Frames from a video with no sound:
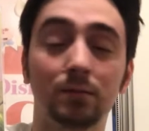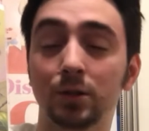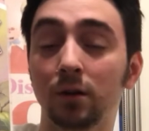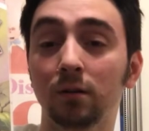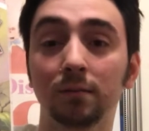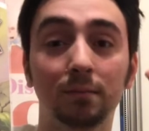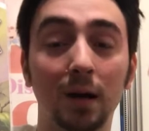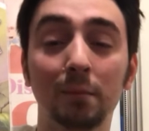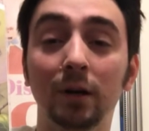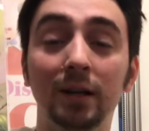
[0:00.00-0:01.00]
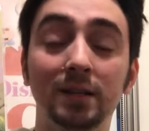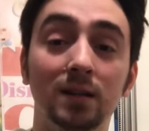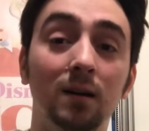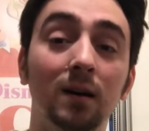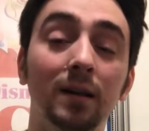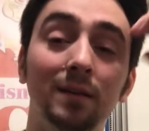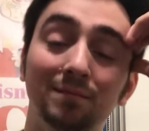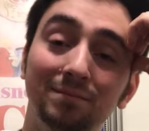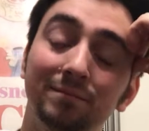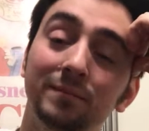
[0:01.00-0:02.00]
So my money's on
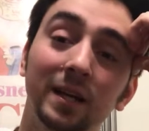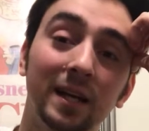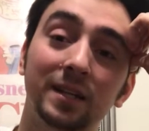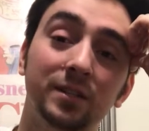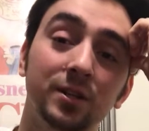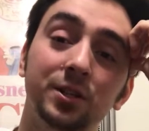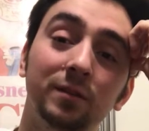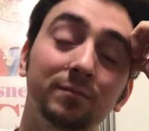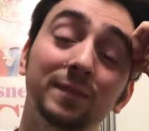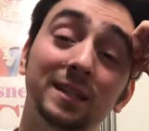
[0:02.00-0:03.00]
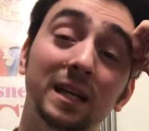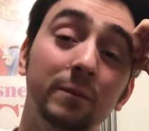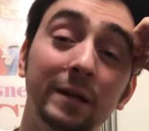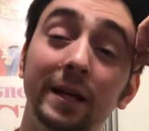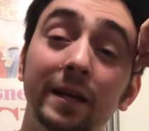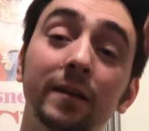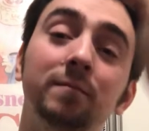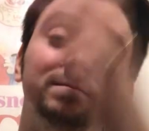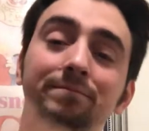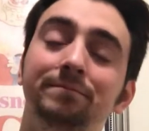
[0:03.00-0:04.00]
the next issue. It's going to be key.
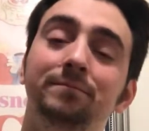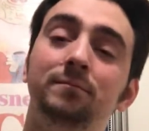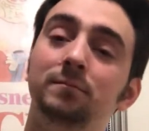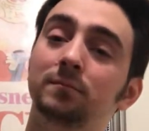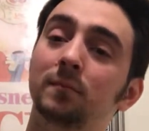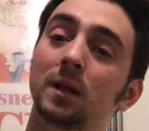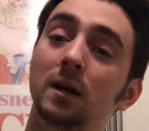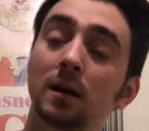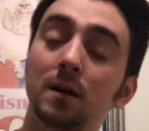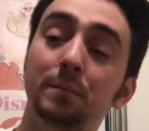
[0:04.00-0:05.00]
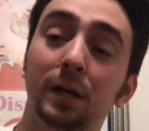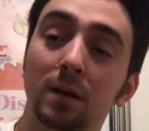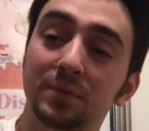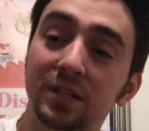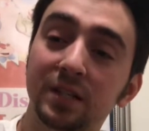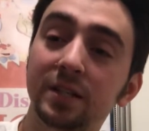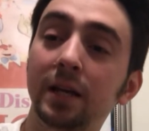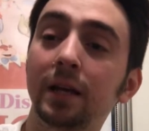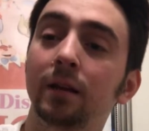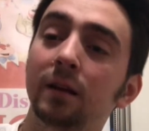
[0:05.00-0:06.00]
Pick up
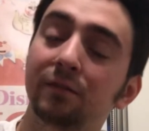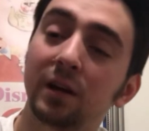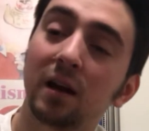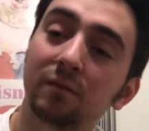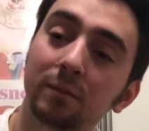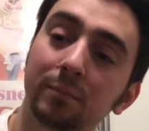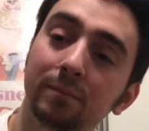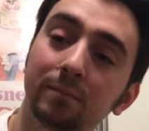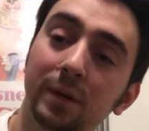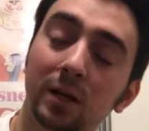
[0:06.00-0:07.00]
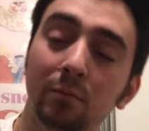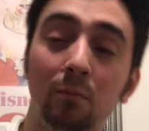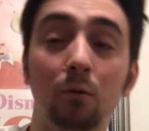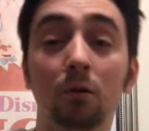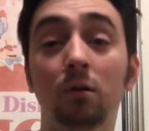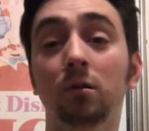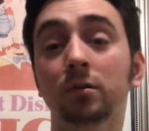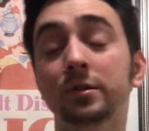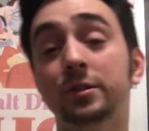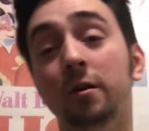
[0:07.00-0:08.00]
16. If you haven't picked up Immortal
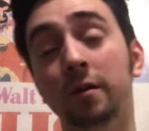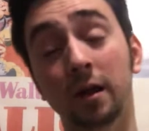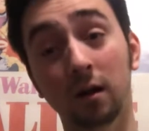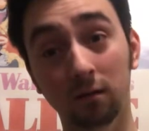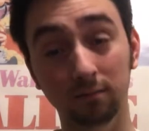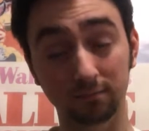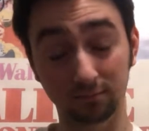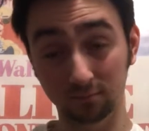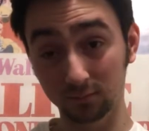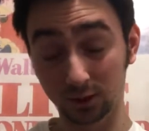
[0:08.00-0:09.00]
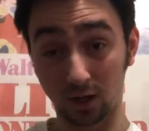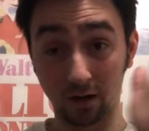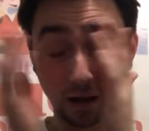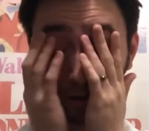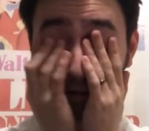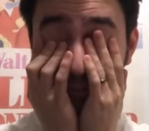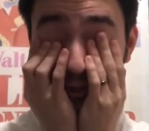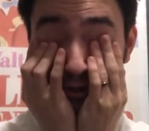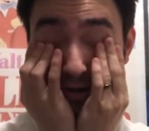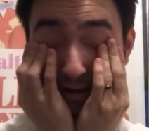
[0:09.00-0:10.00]
Hulk, start now. Start now. I'm
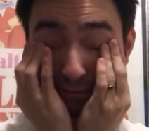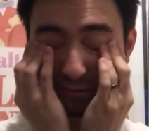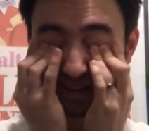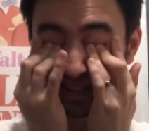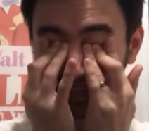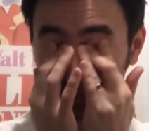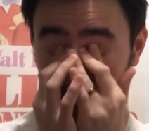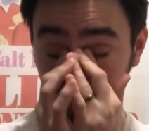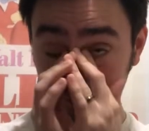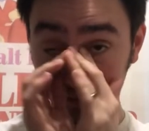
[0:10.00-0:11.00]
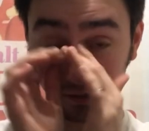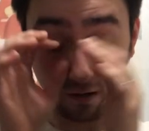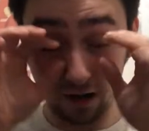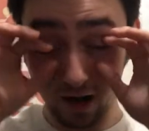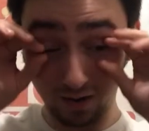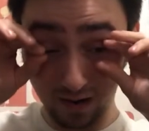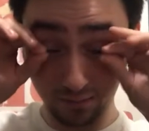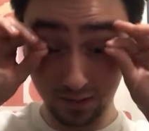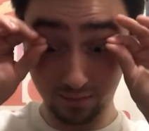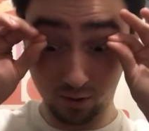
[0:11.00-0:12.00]
sure everyone has told you to start now.
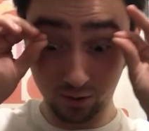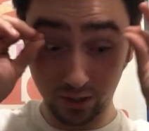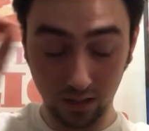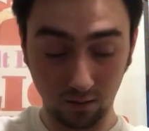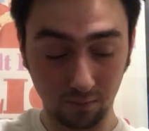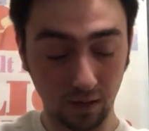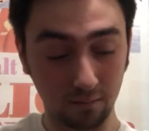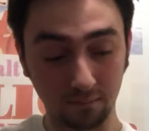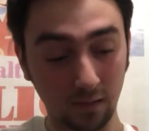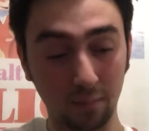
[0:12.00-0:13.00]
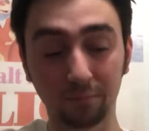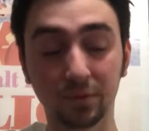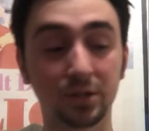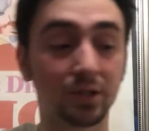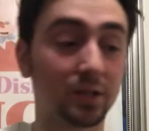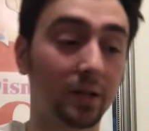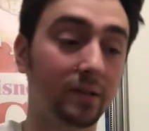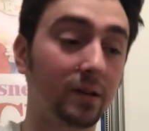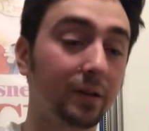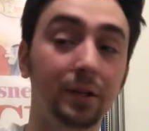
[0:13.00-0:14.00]
I'm a small channel, but I'm just going to
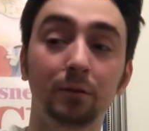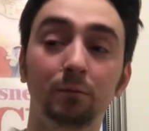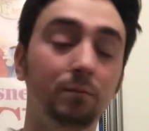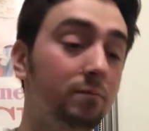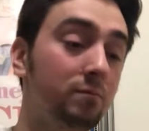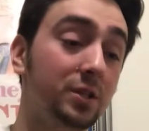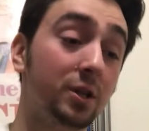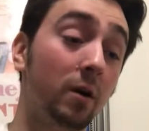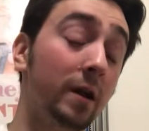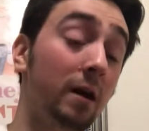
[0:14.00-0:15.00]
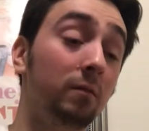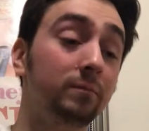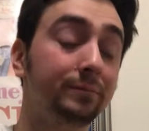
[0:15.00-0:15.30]
tell you, start now.